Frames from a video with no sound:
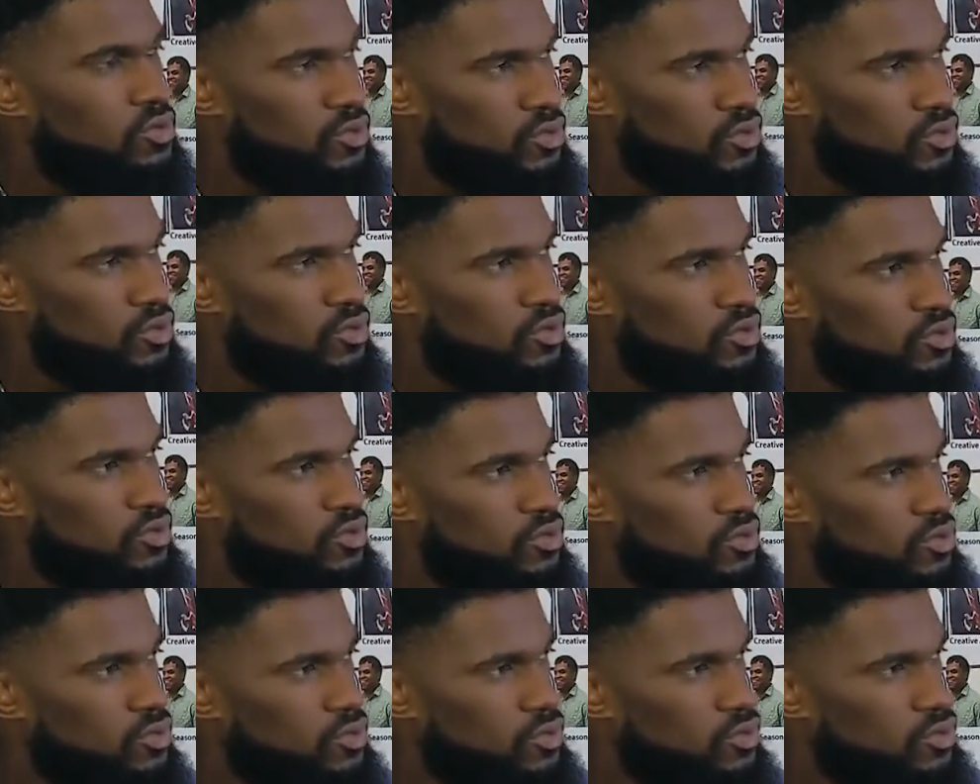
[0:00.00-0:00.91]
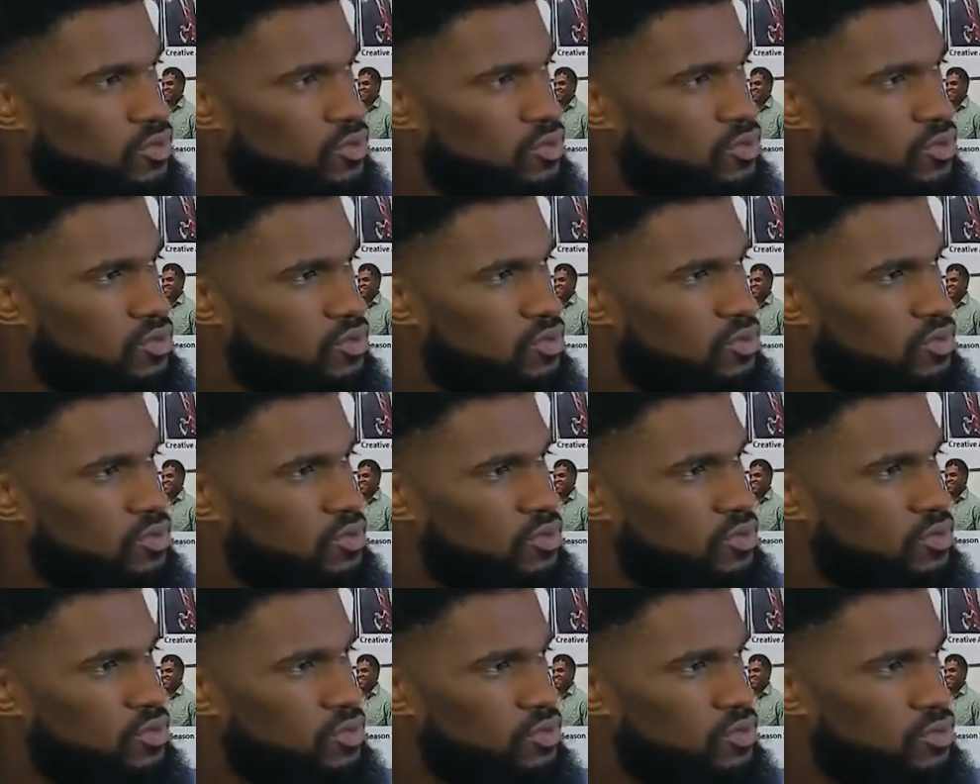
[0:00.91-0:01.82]

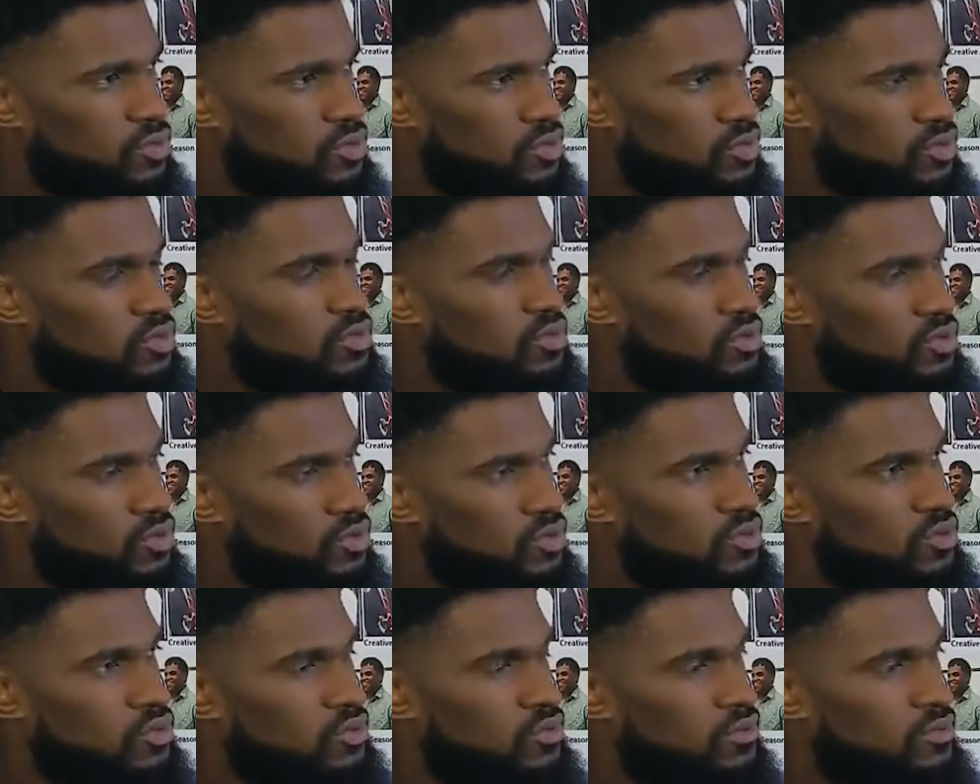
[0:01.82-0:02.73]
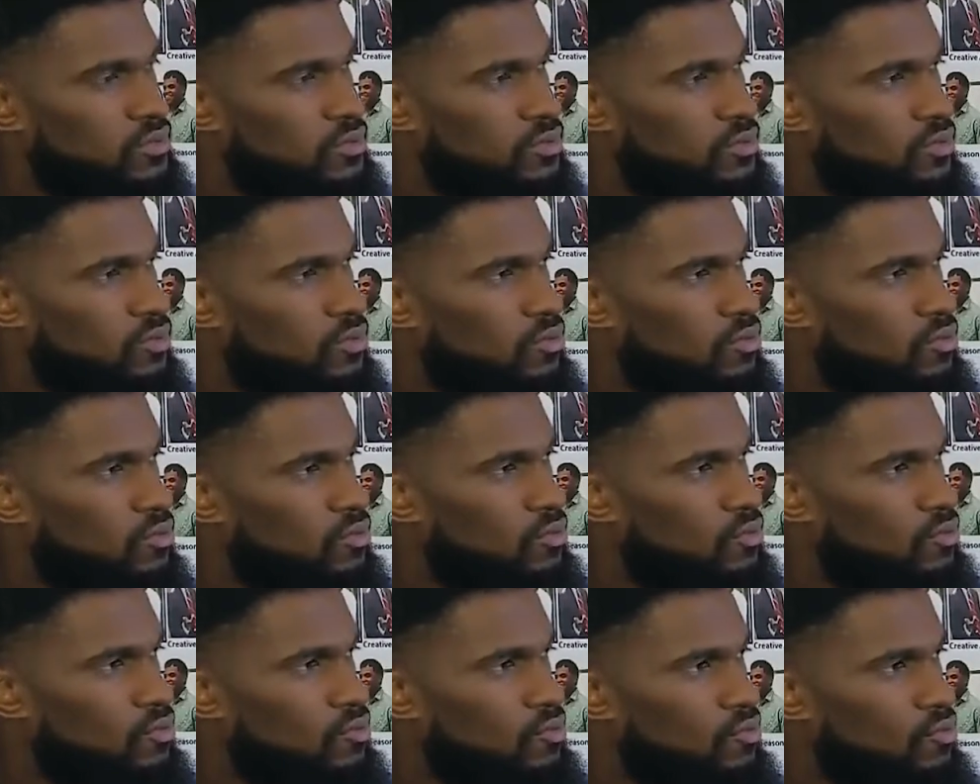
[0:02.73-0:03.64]

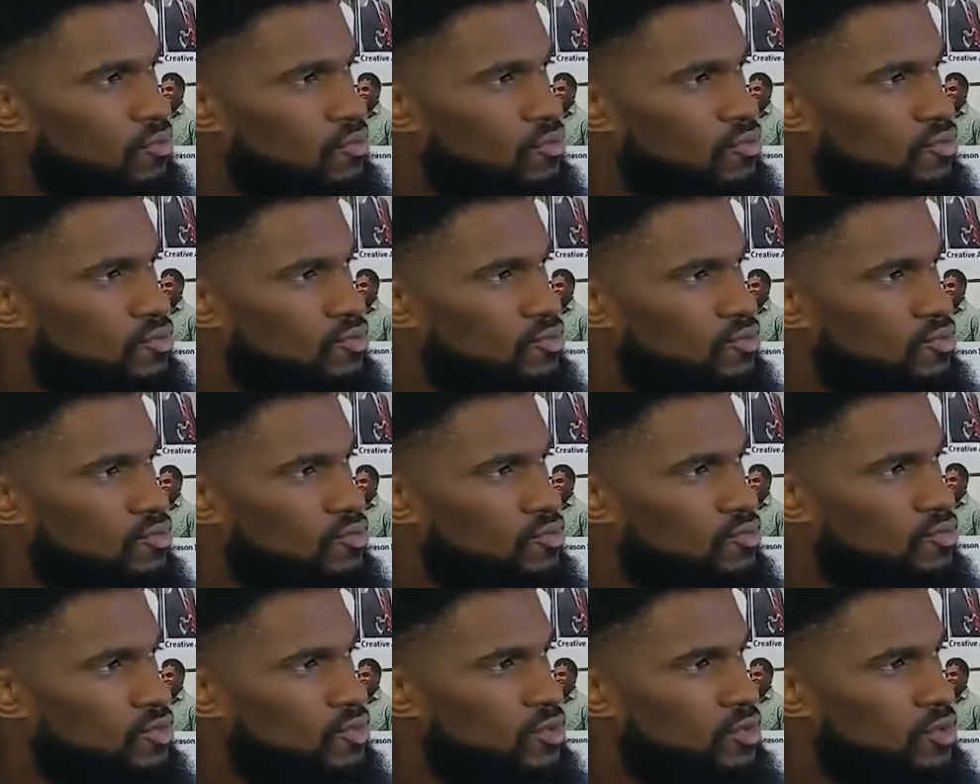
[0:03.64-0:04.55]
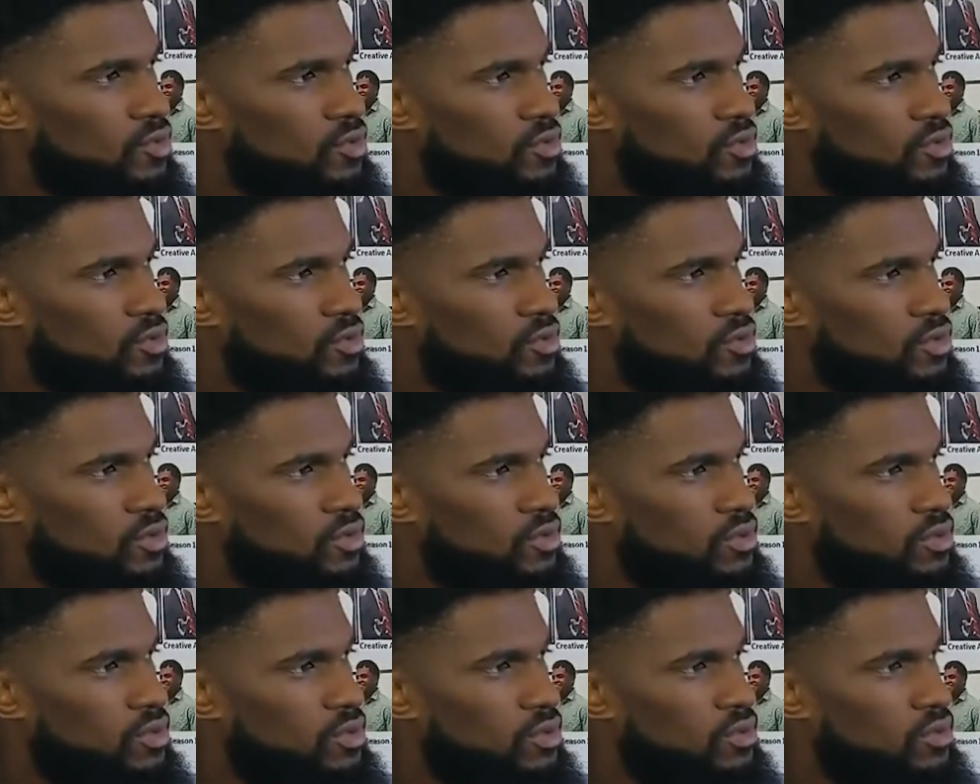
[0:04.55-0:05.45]

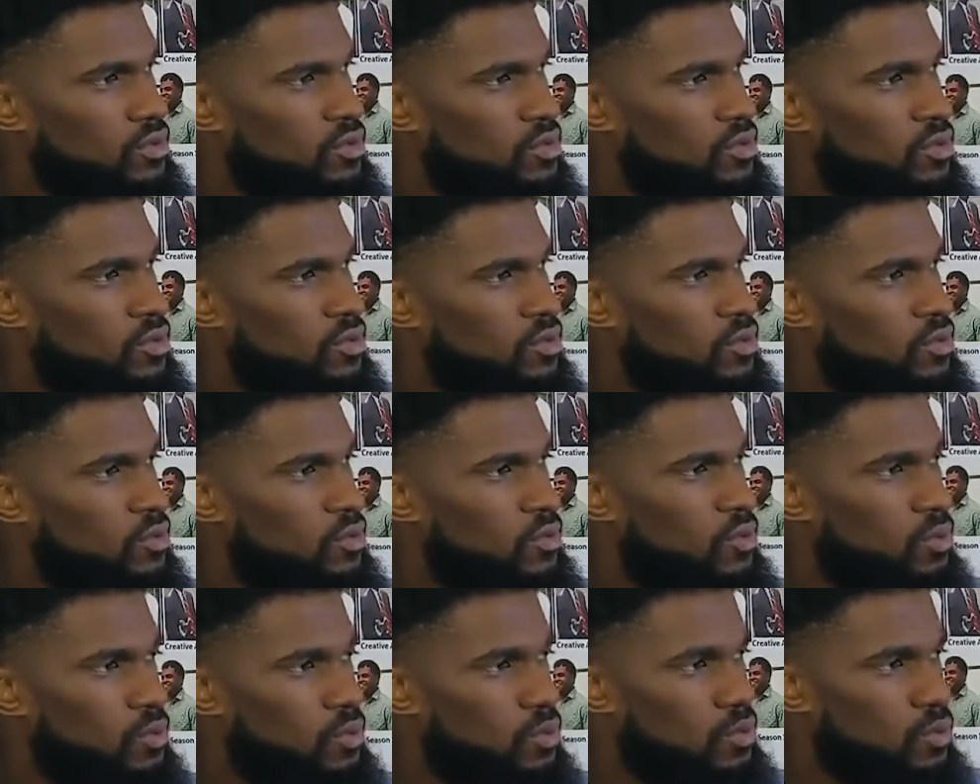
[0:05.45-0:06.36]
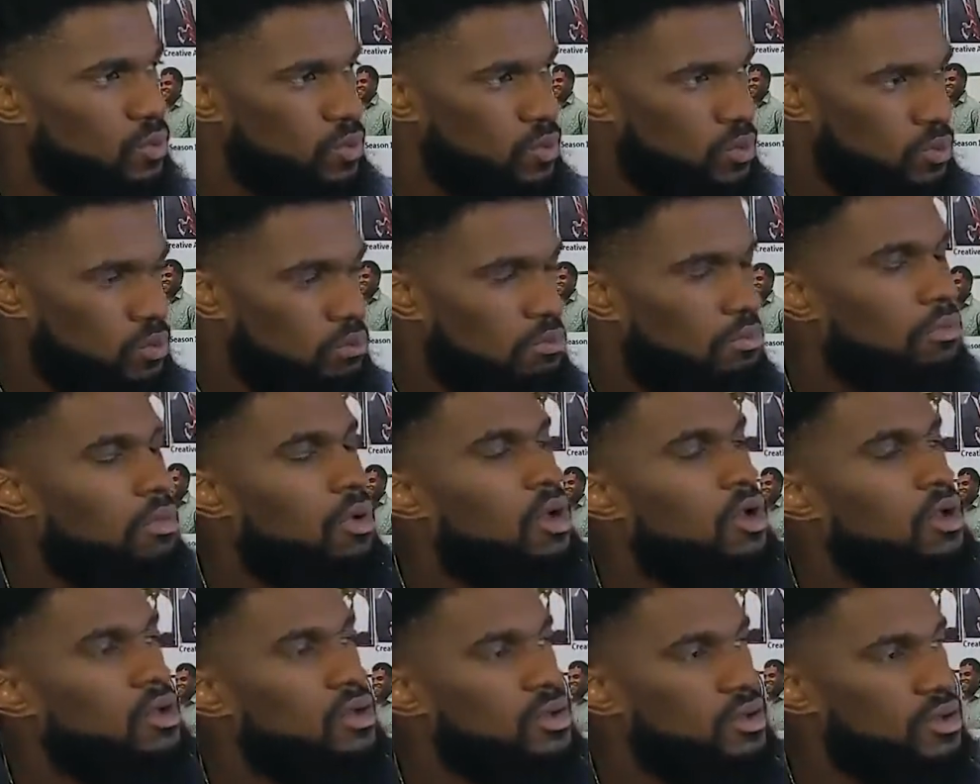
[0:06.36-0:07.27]
The person shown says nothing.